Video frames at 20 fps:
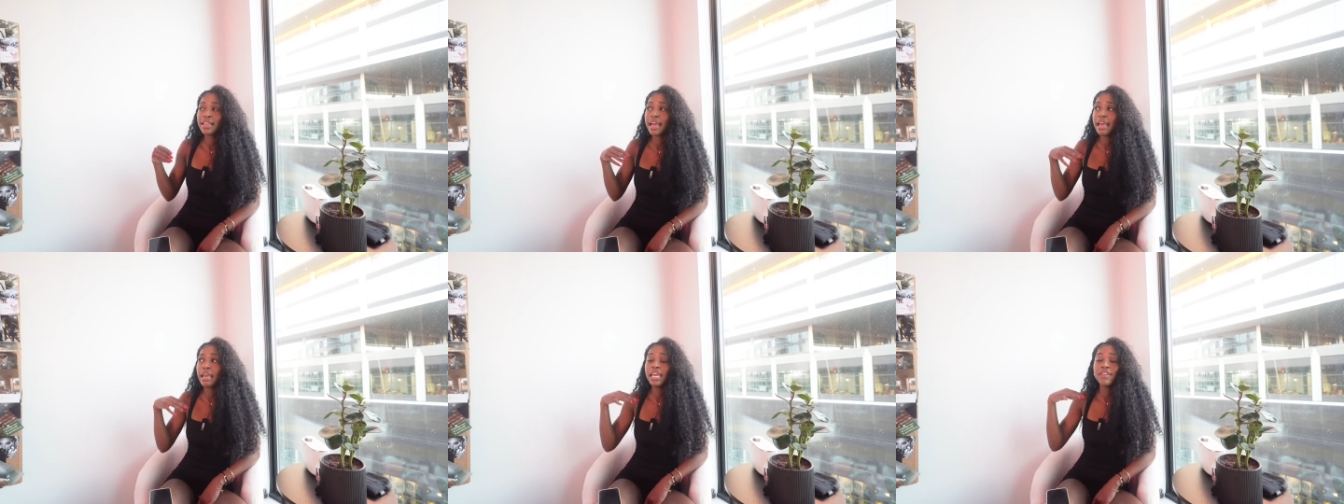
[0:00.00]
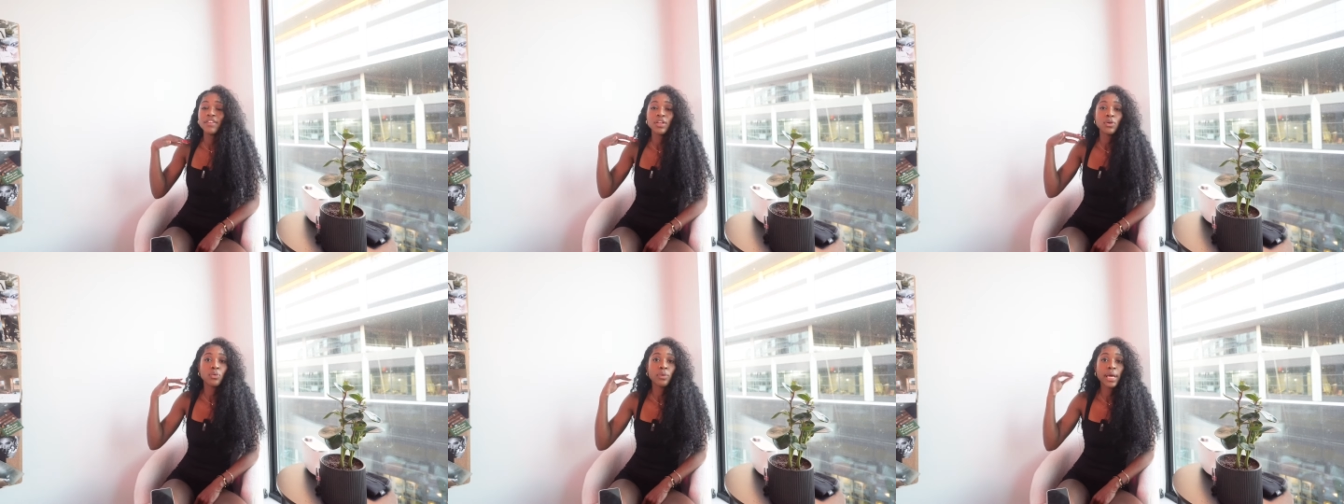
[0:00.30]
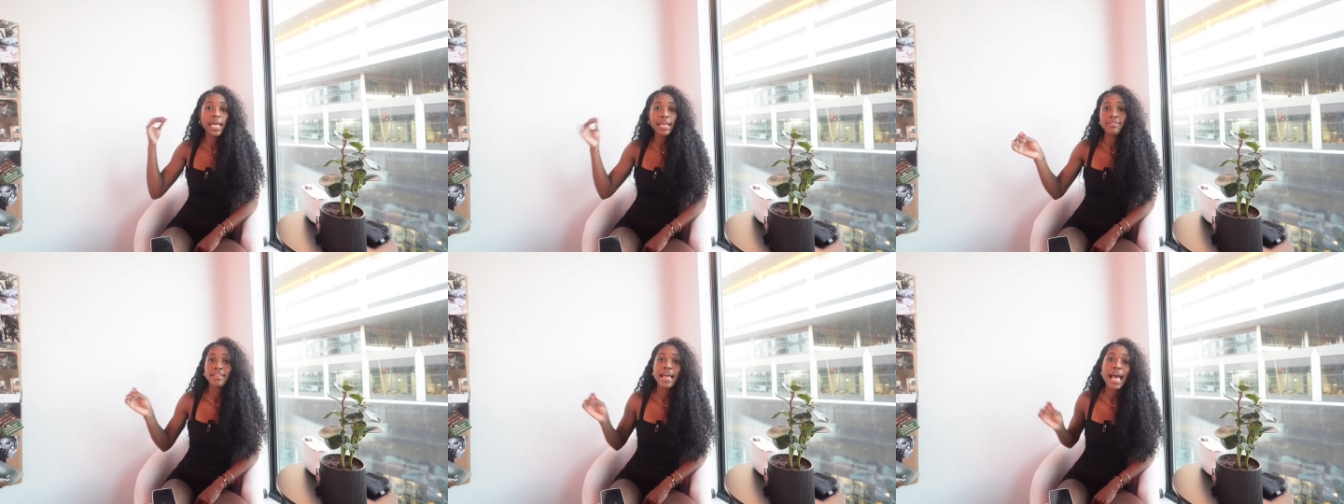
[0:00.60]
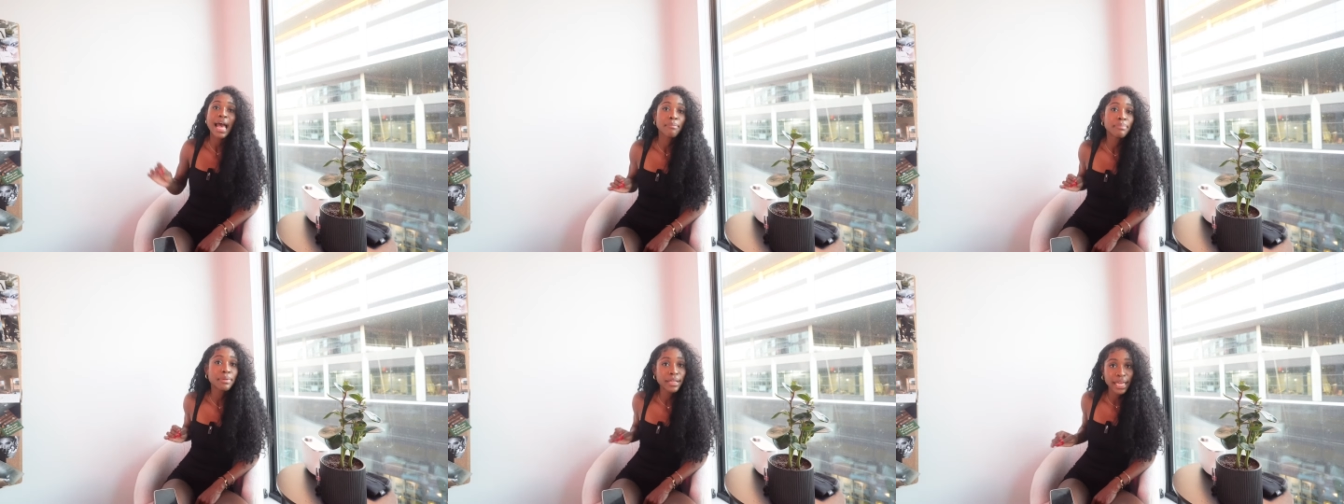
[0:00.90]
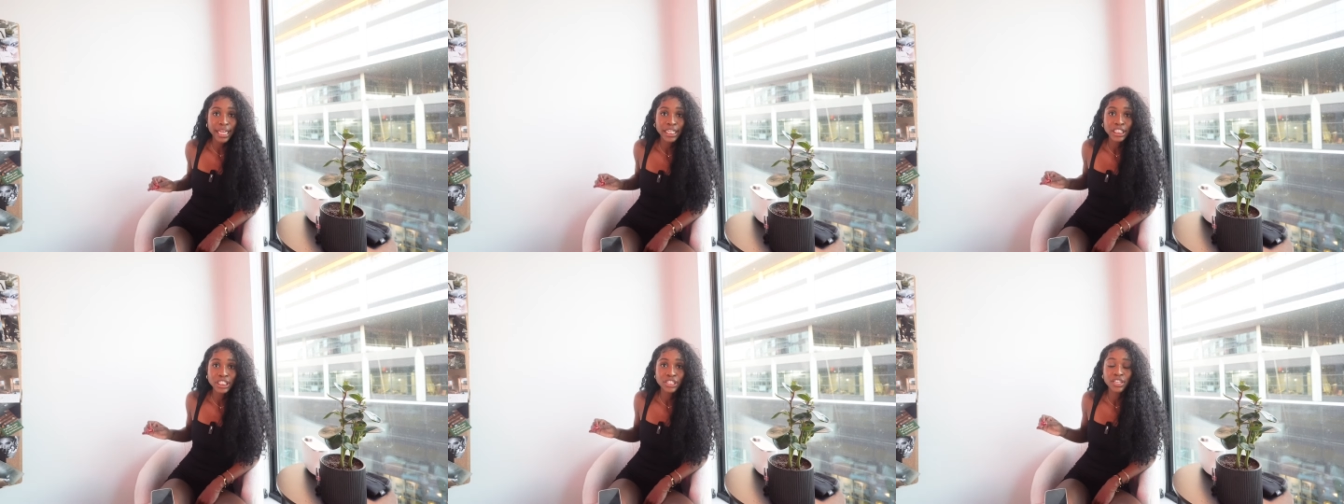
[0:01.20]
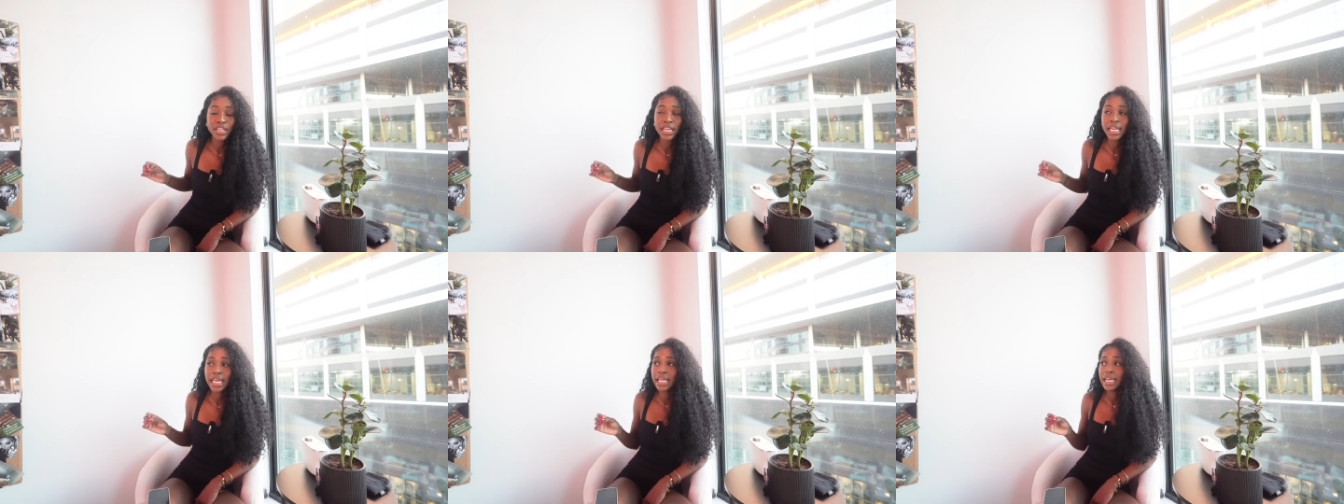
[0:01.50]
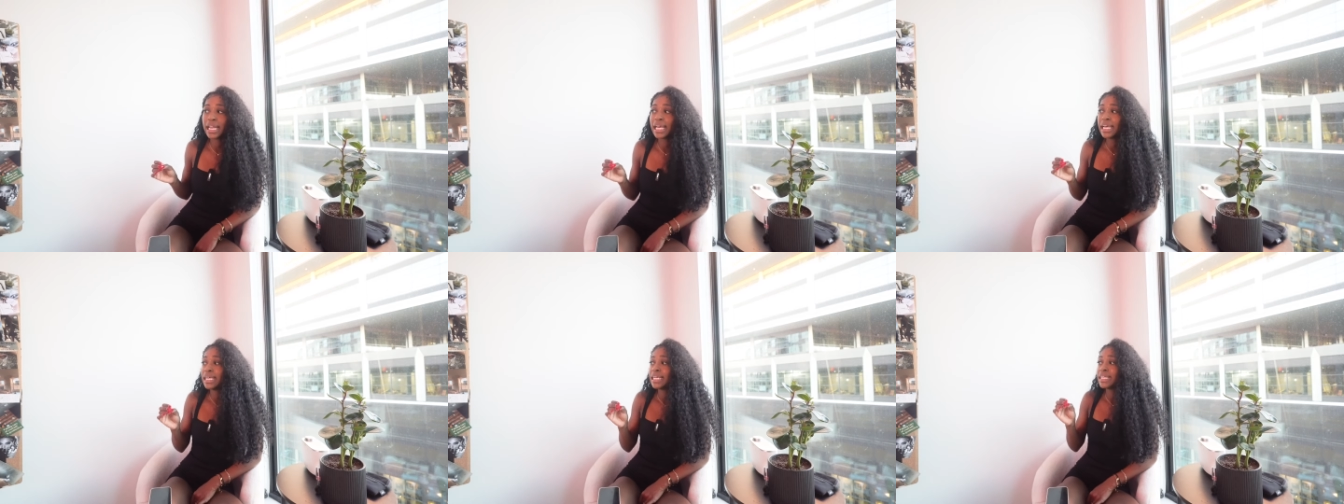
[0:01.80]
They even waived the
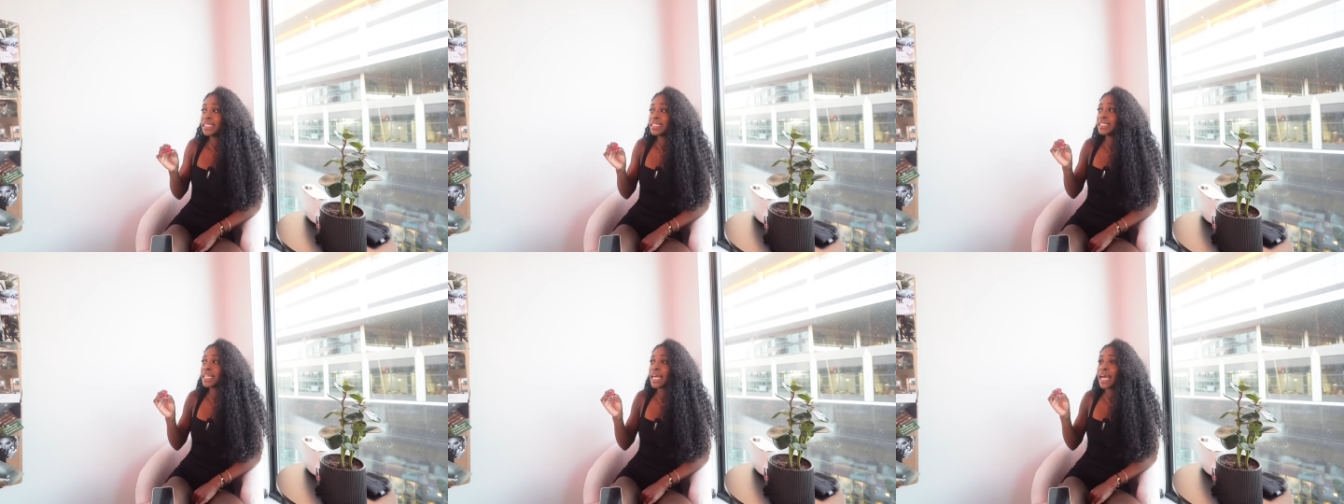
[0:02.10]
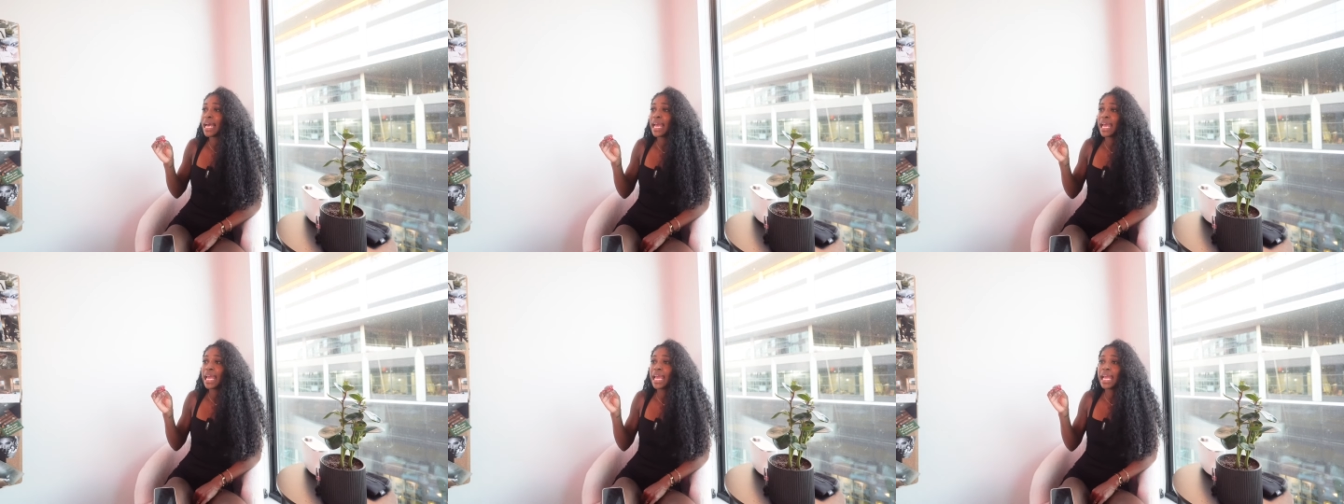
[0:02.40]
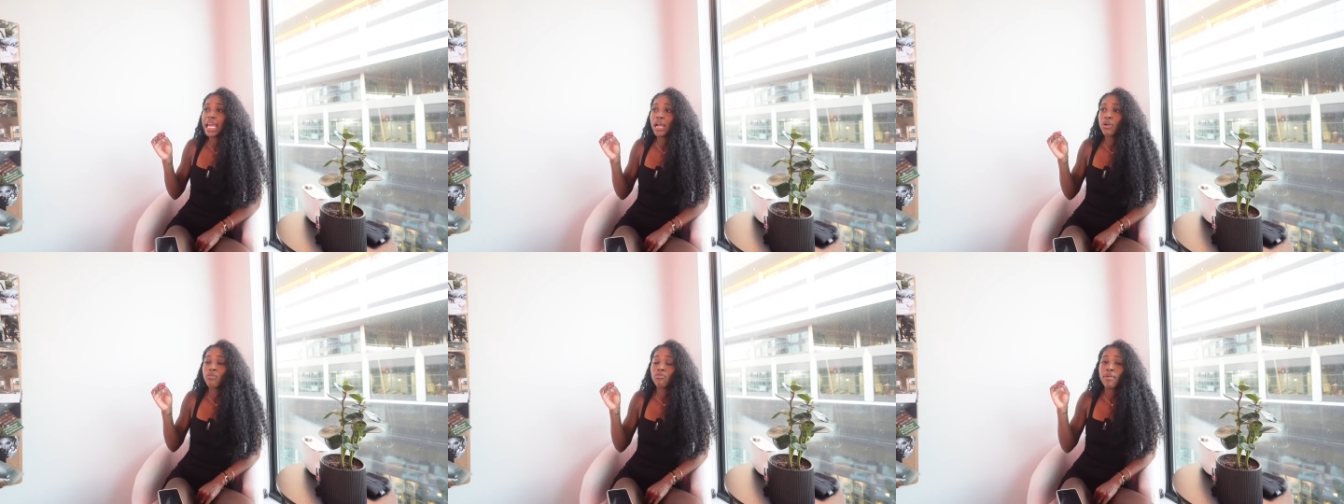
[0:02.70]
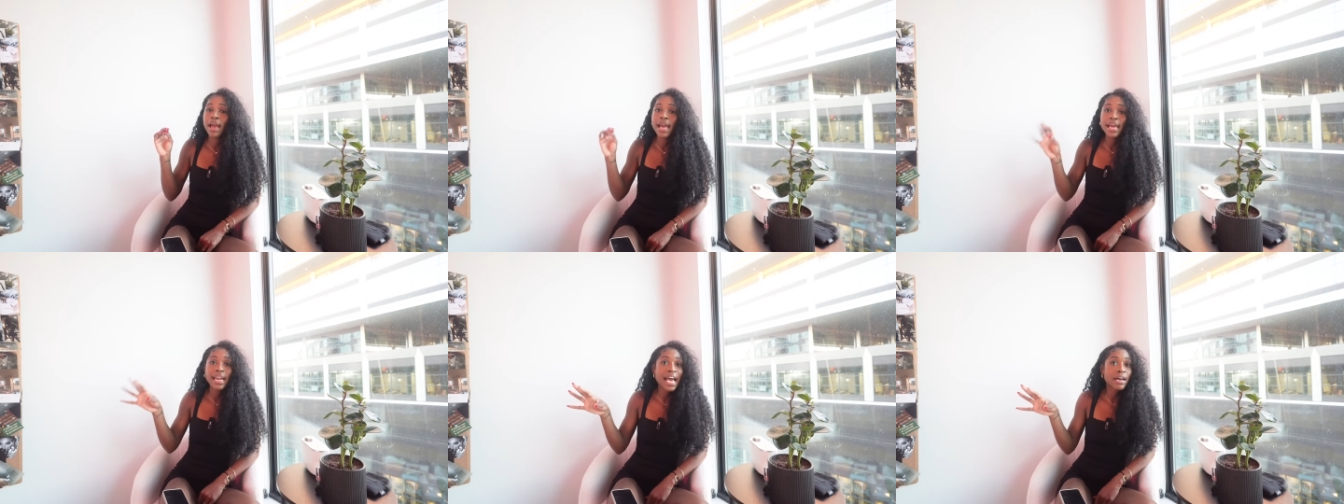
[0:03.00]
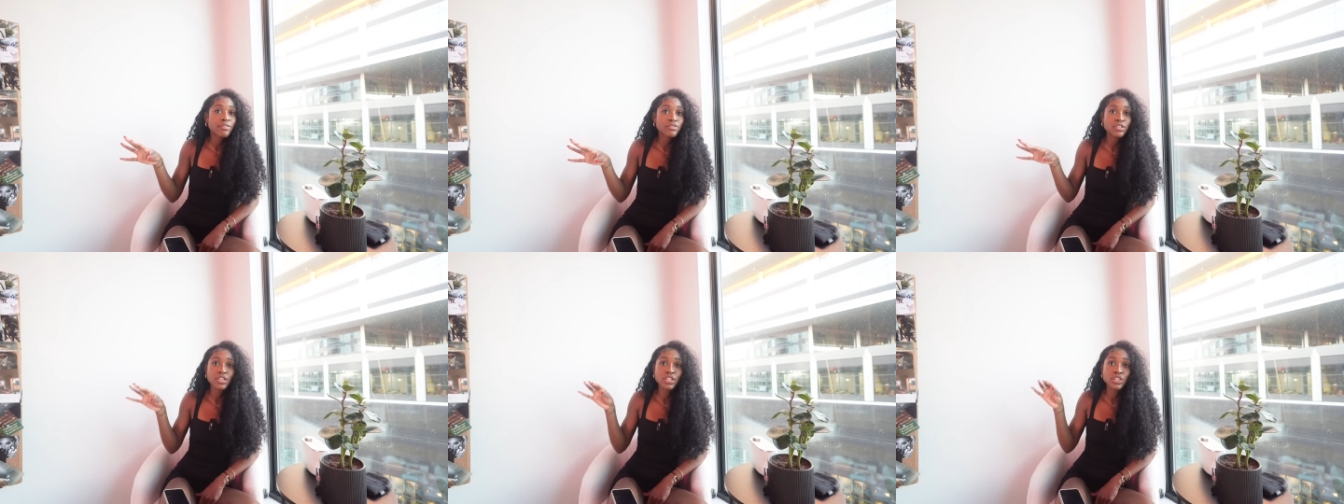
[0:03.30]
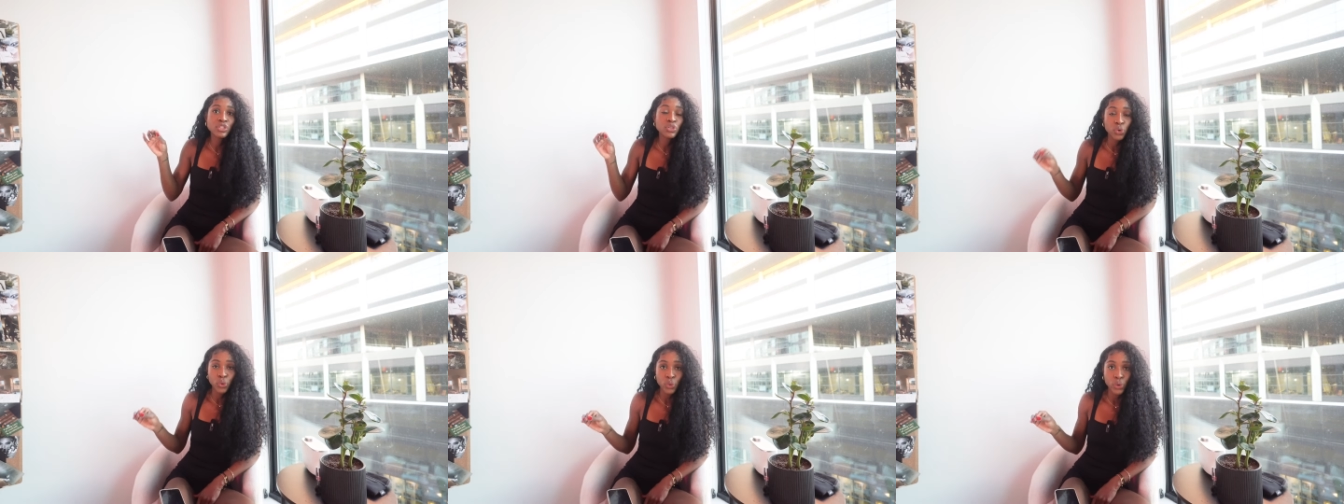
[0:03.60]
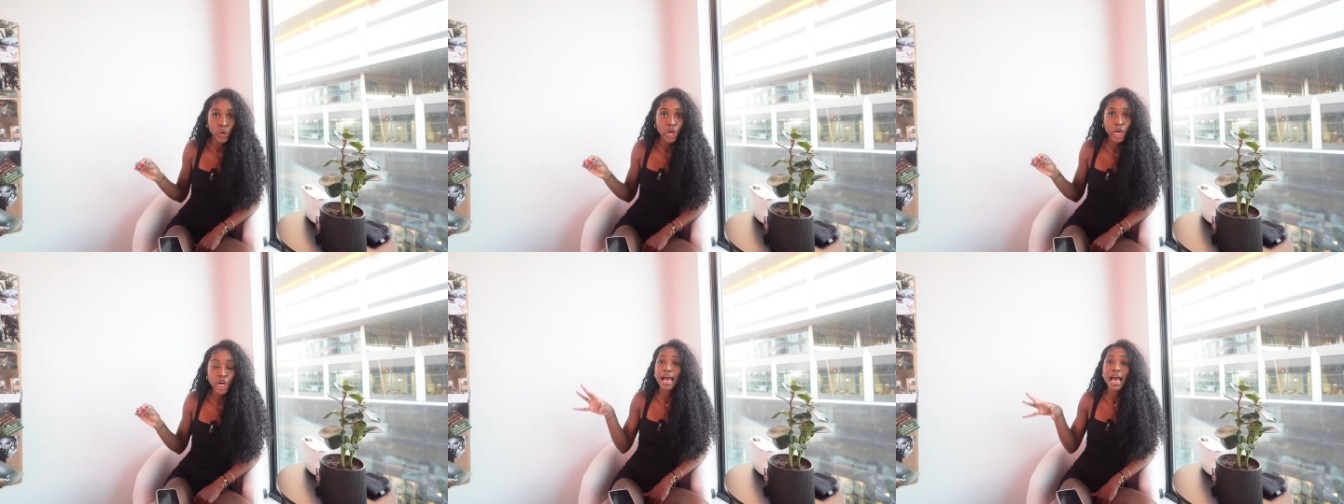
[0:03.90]
application like right after the
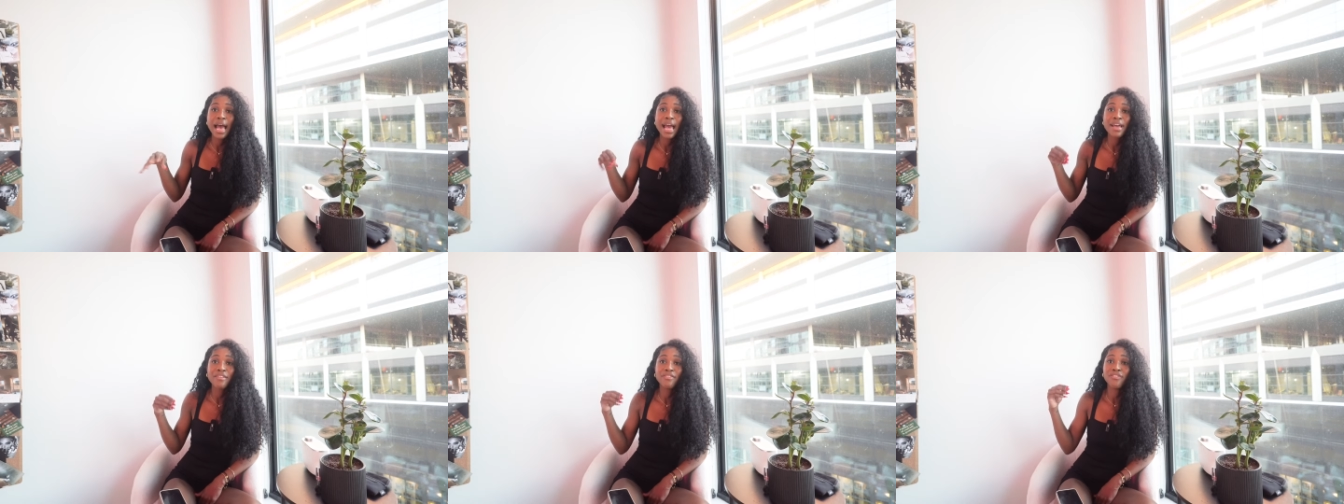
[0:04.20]
tour i